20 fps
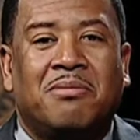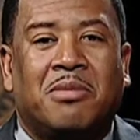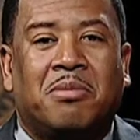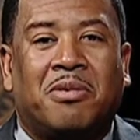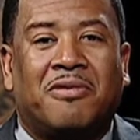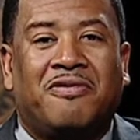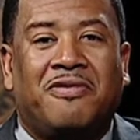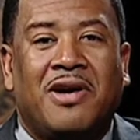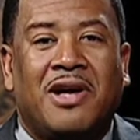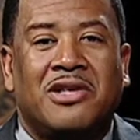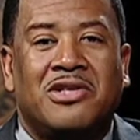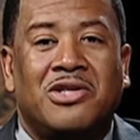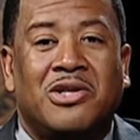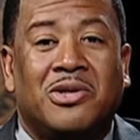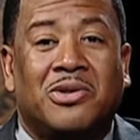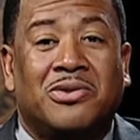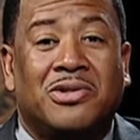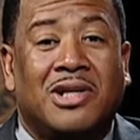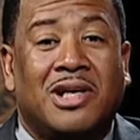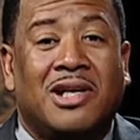of
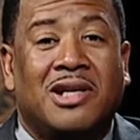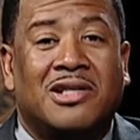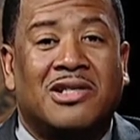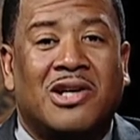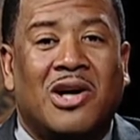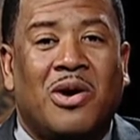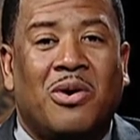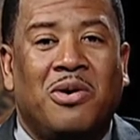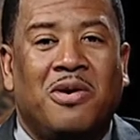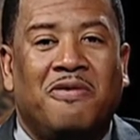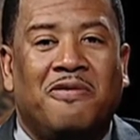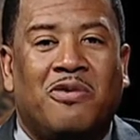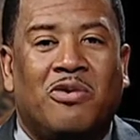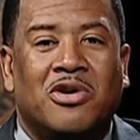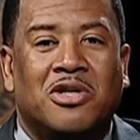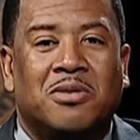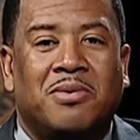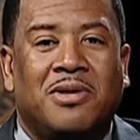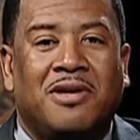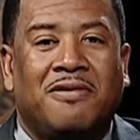professionals in its Code
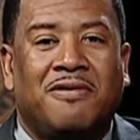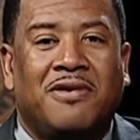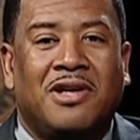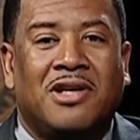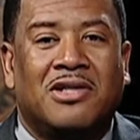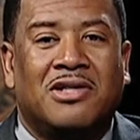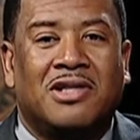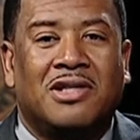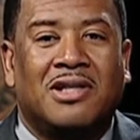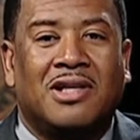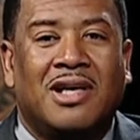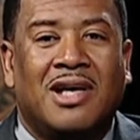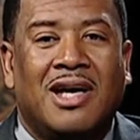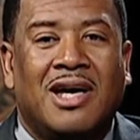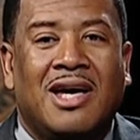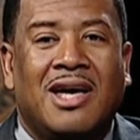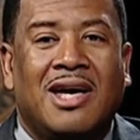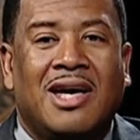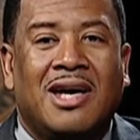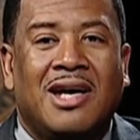Enforcement Division.
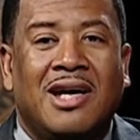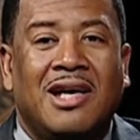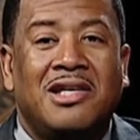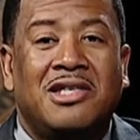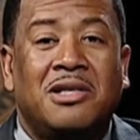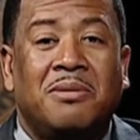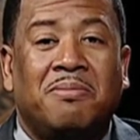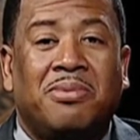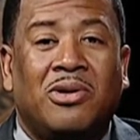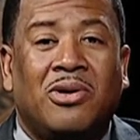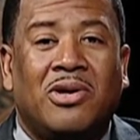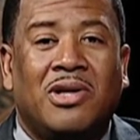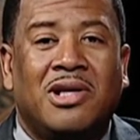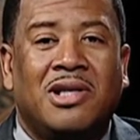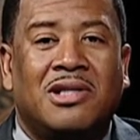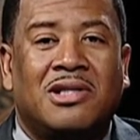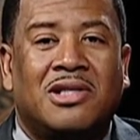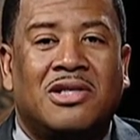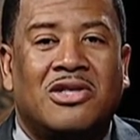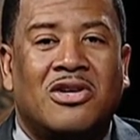Each employee
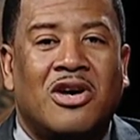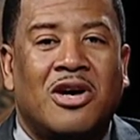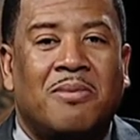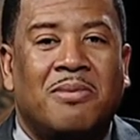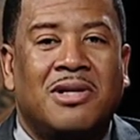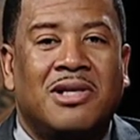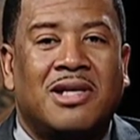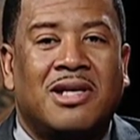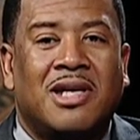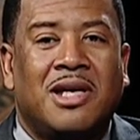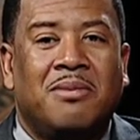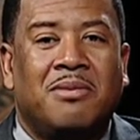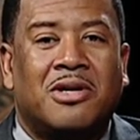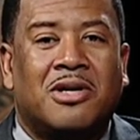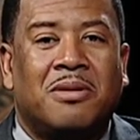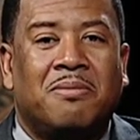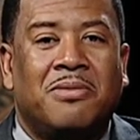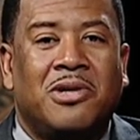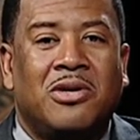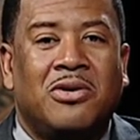is determined to keep the
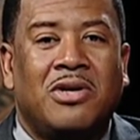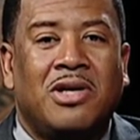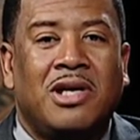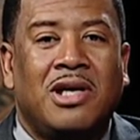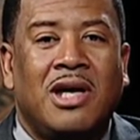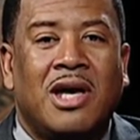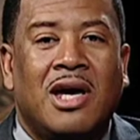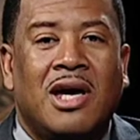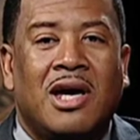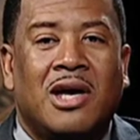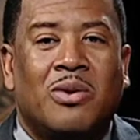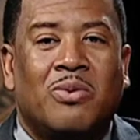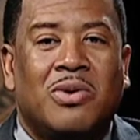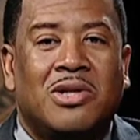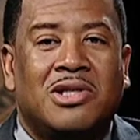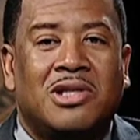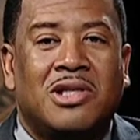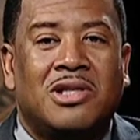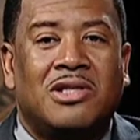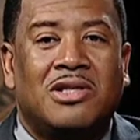community in
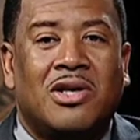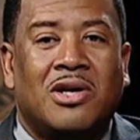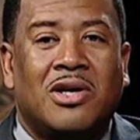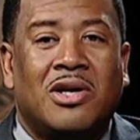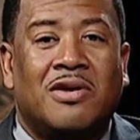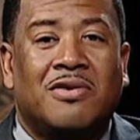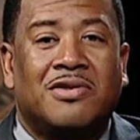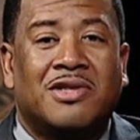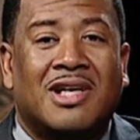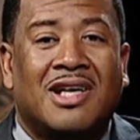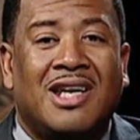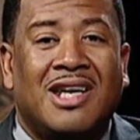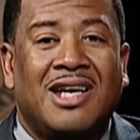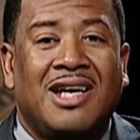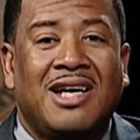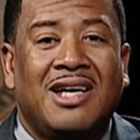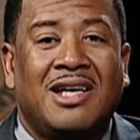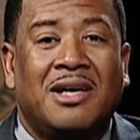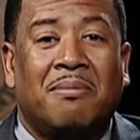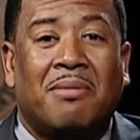which it serves
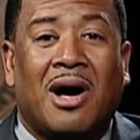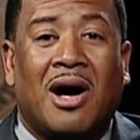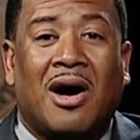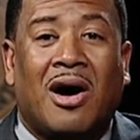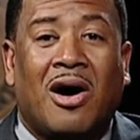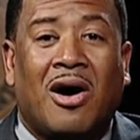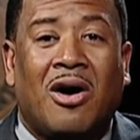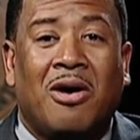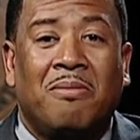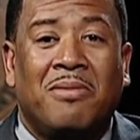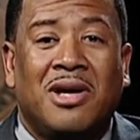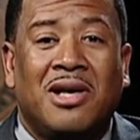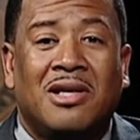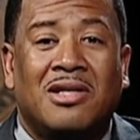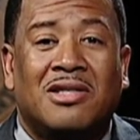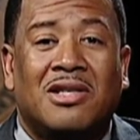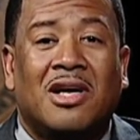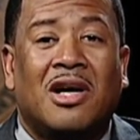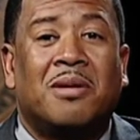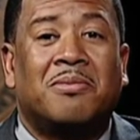clean and by all
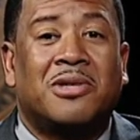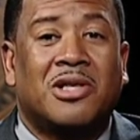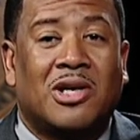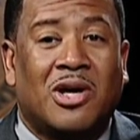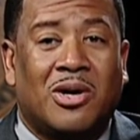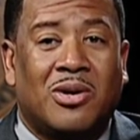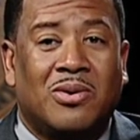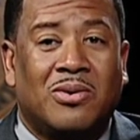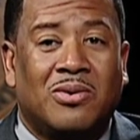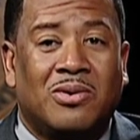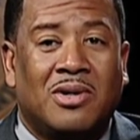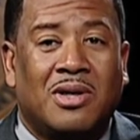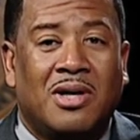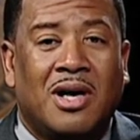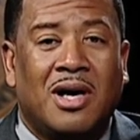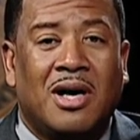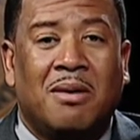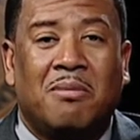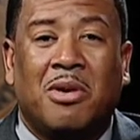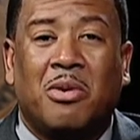means up to code.
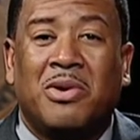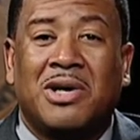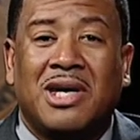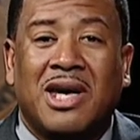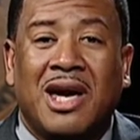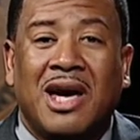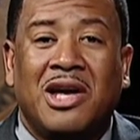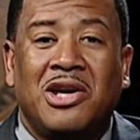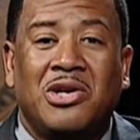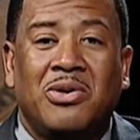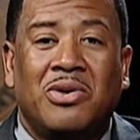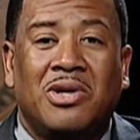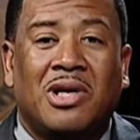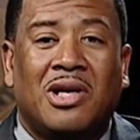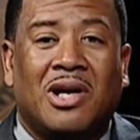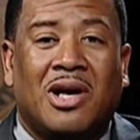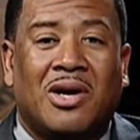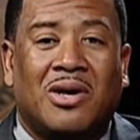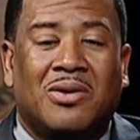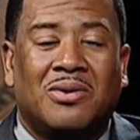But we can't do it
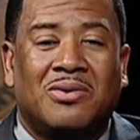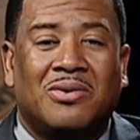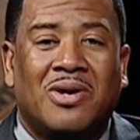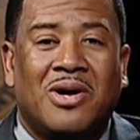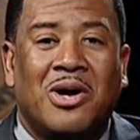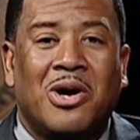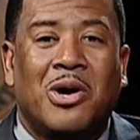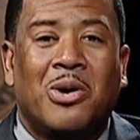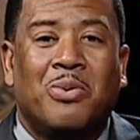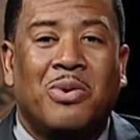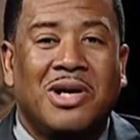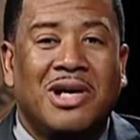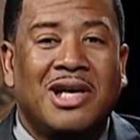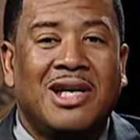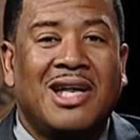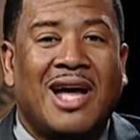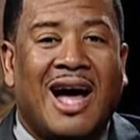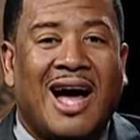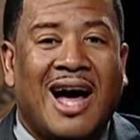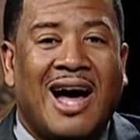alone. We need
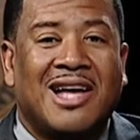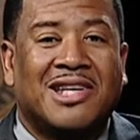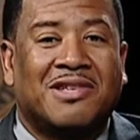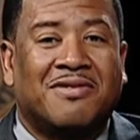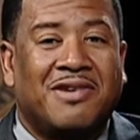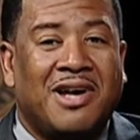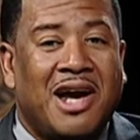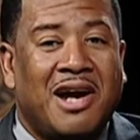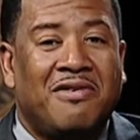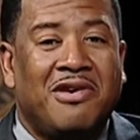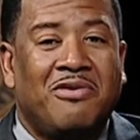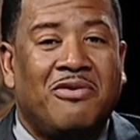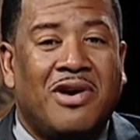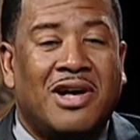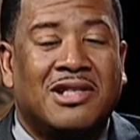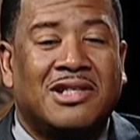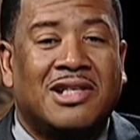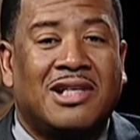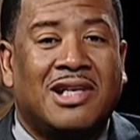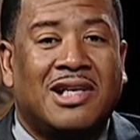the eyes of every
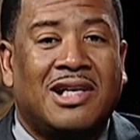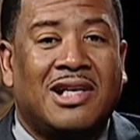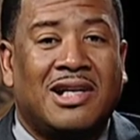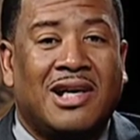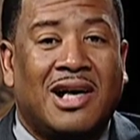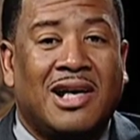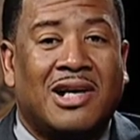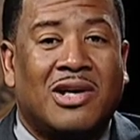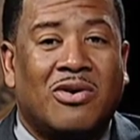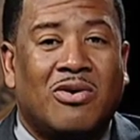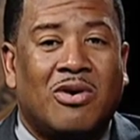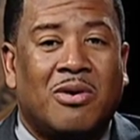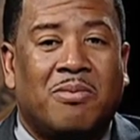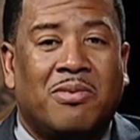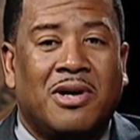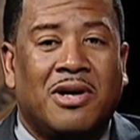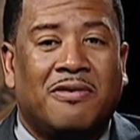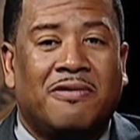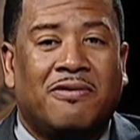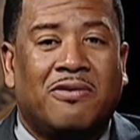resident in
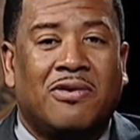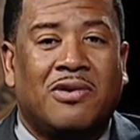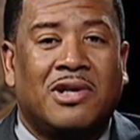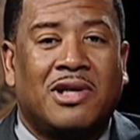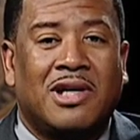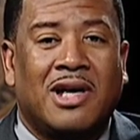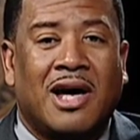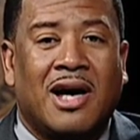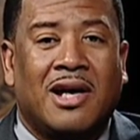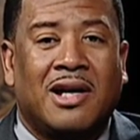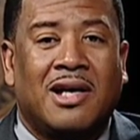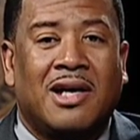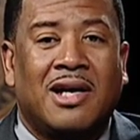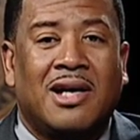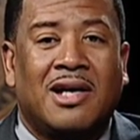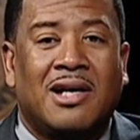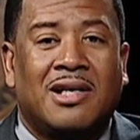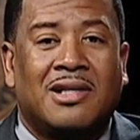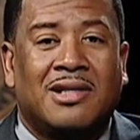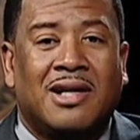unincorporated Fulton County
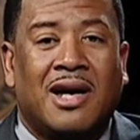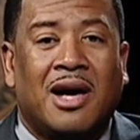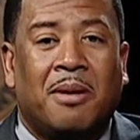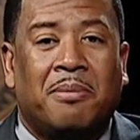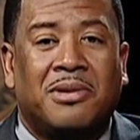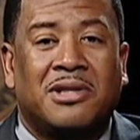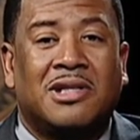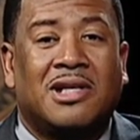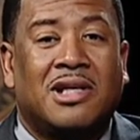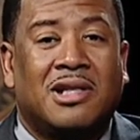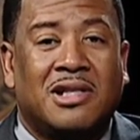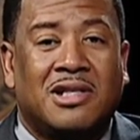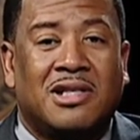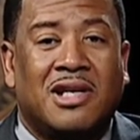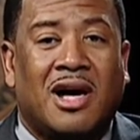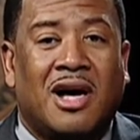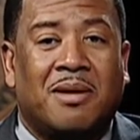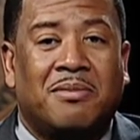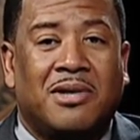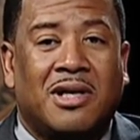to help us get the
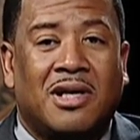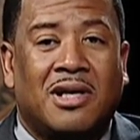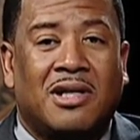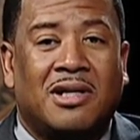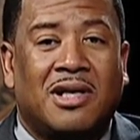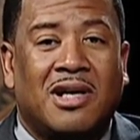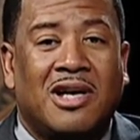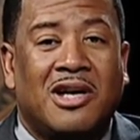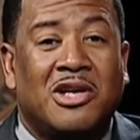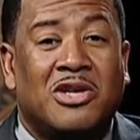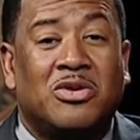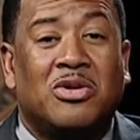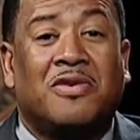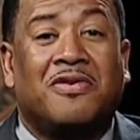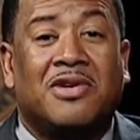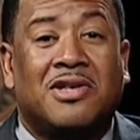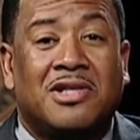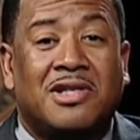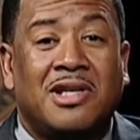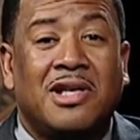job done. So if
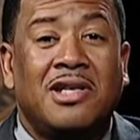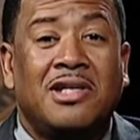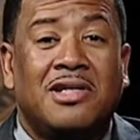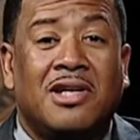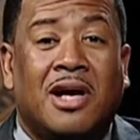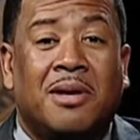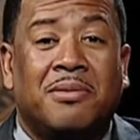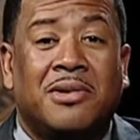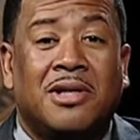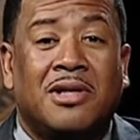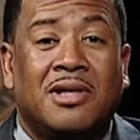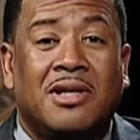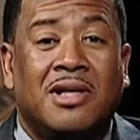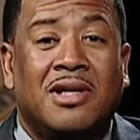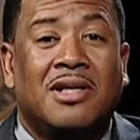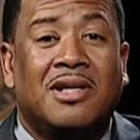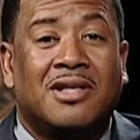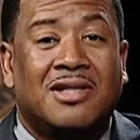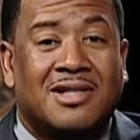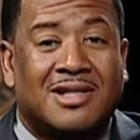you see something,
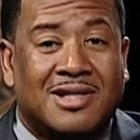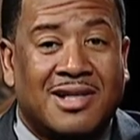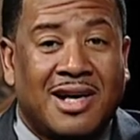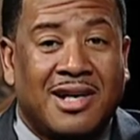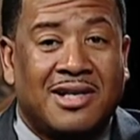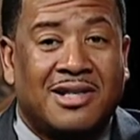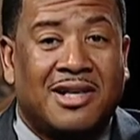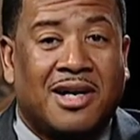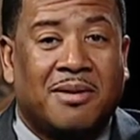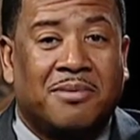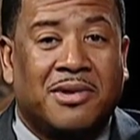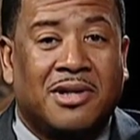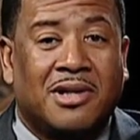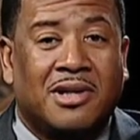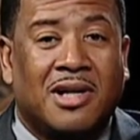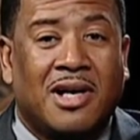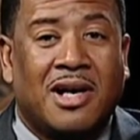say something.